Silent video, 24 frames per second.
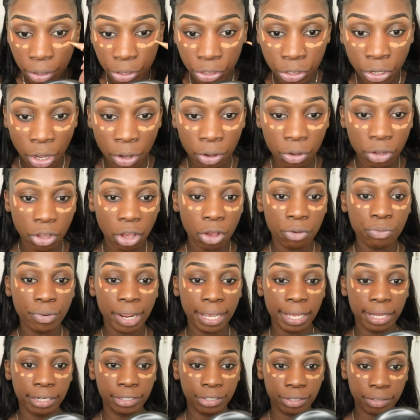don't go
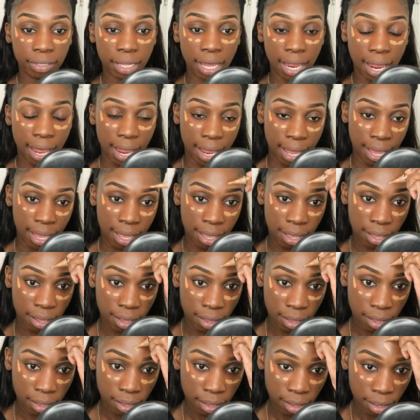right under the eye
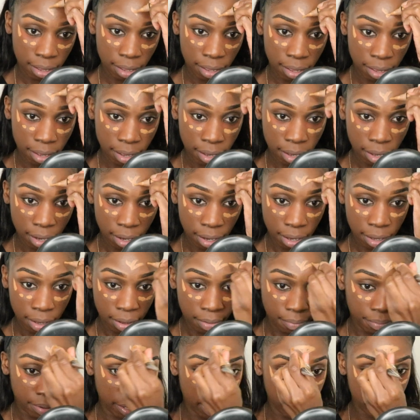
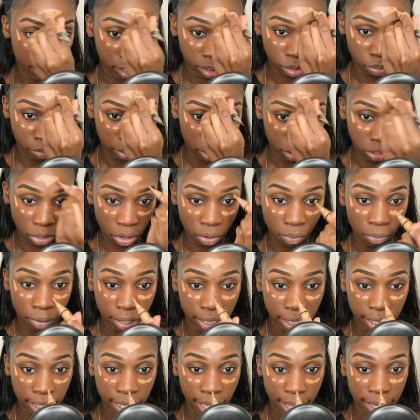because we don't
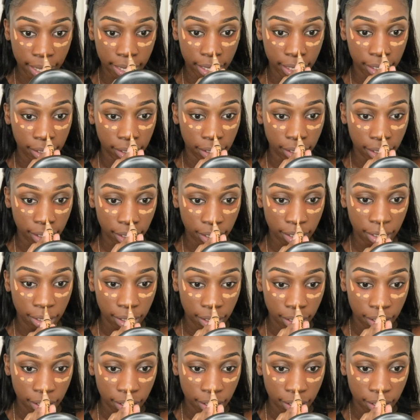want a cakey look.